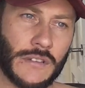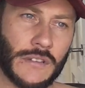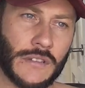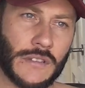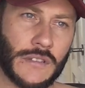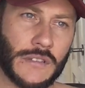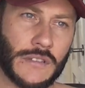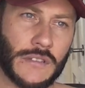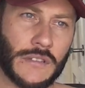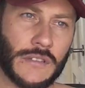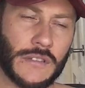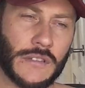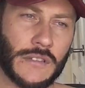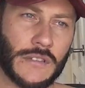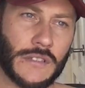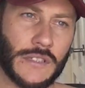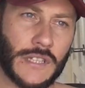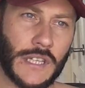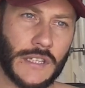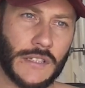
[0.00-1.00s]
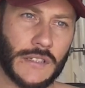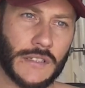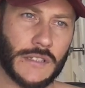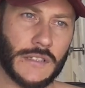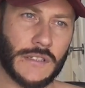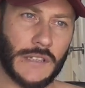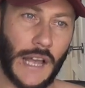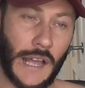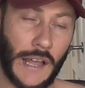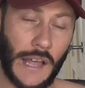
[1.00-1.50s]

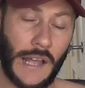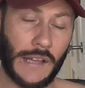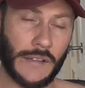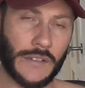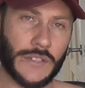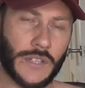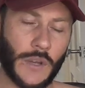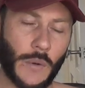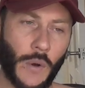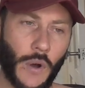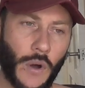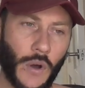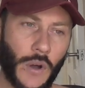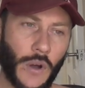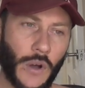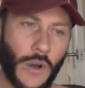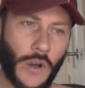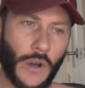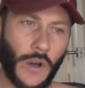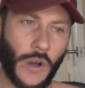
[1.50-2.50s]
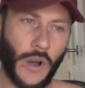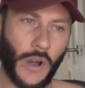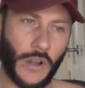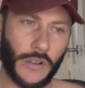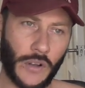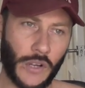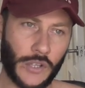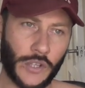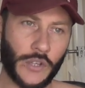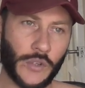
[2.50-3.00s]
so I
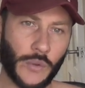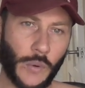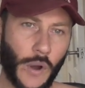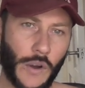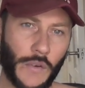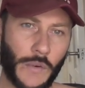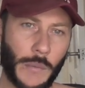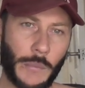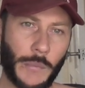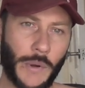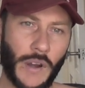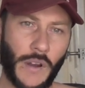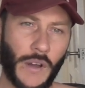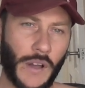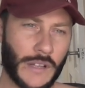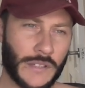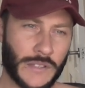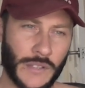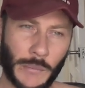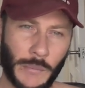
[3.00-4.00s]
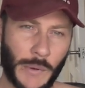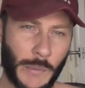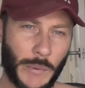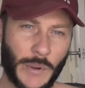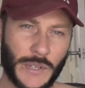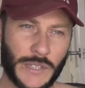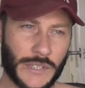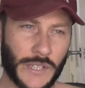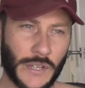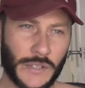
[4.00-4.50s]
couldn't quite remember my lines. I remember
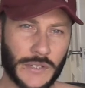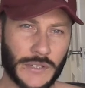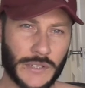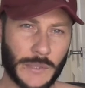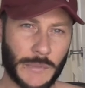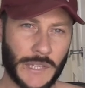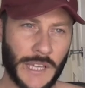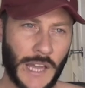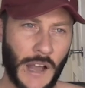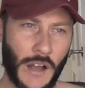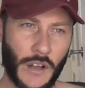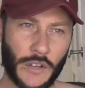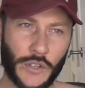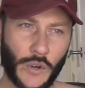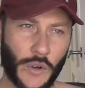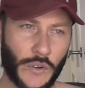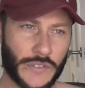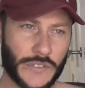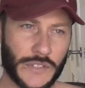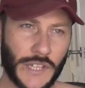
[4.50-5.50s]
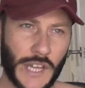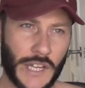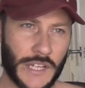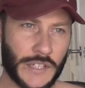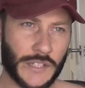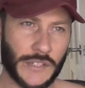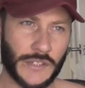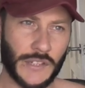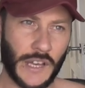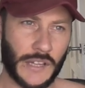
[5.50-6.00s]
I stuttered something out, I got off
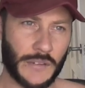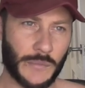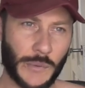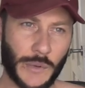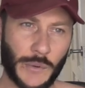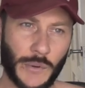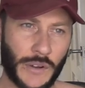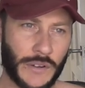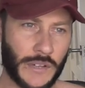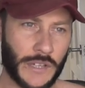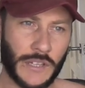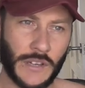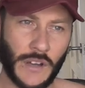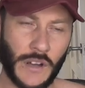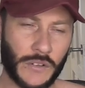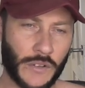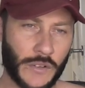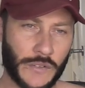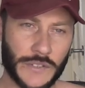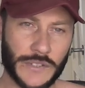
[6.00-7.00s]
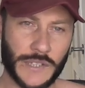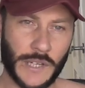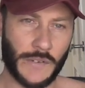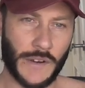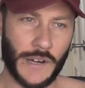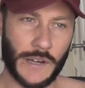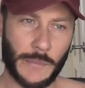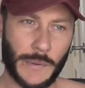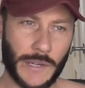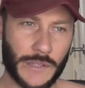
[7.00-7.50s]
stage, and we were only young, obviously
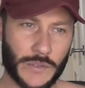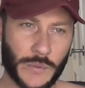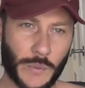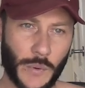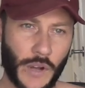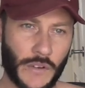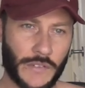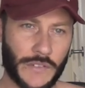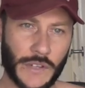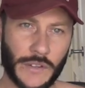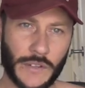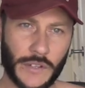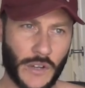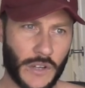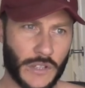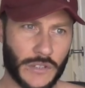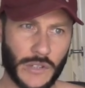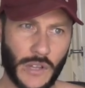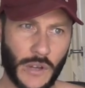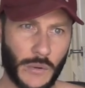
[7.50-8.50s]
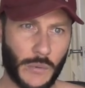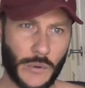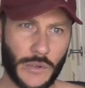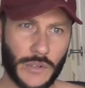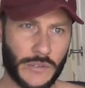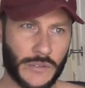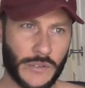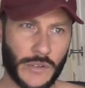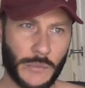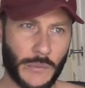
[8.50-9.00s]
around about 12, and the other guys were like, what are
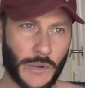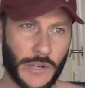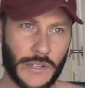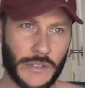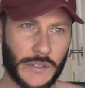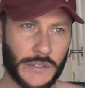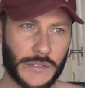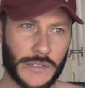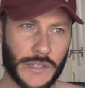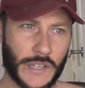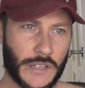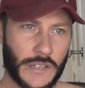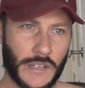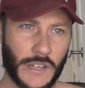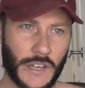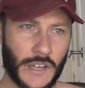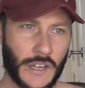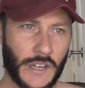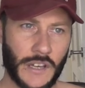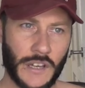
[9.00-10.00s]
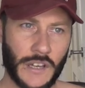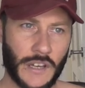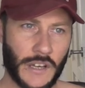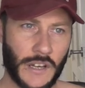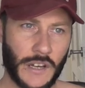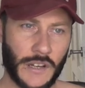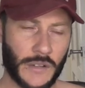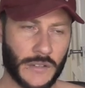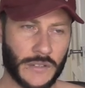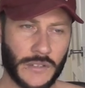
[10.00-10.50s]
you doing? Why didn't you say?
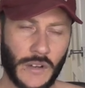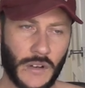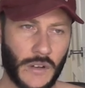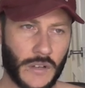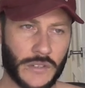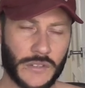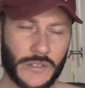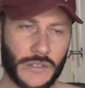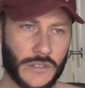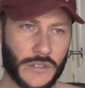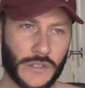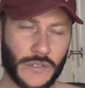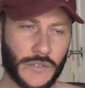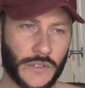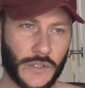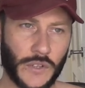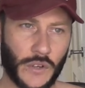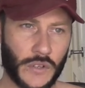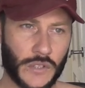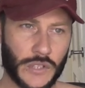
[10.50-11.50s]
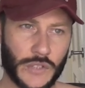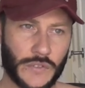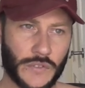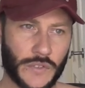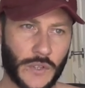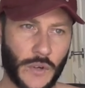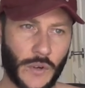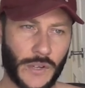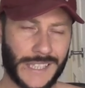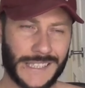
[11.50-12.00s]
And I was like, oh, just forgot.
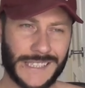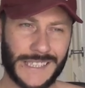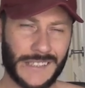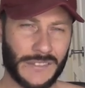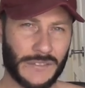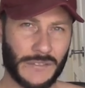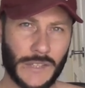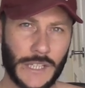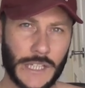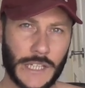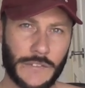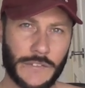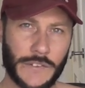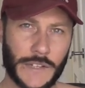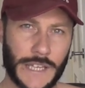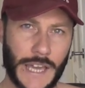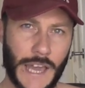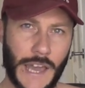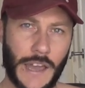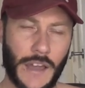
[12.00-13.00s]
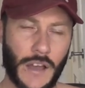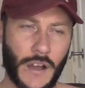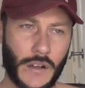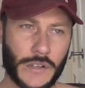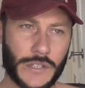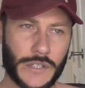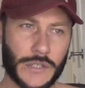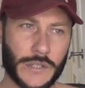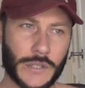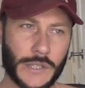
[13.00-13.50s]
And I didn't really forget.
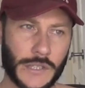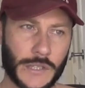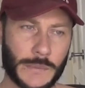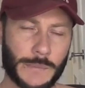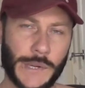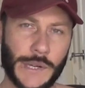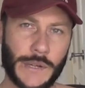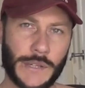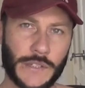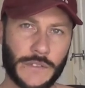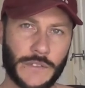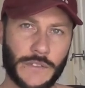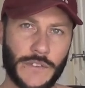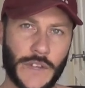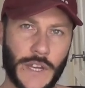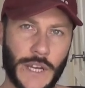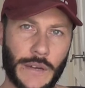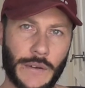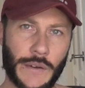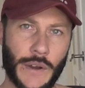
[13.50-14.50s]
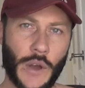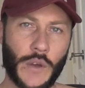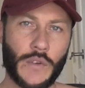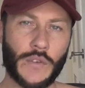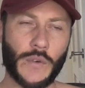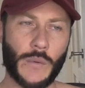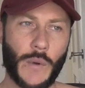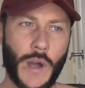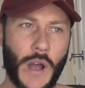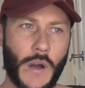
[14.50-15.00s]
I just experienced fear and
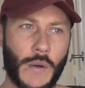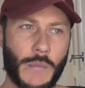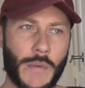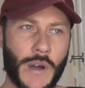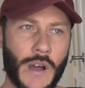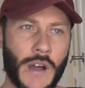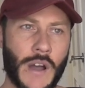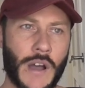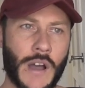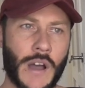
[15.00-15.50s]
overwhelm,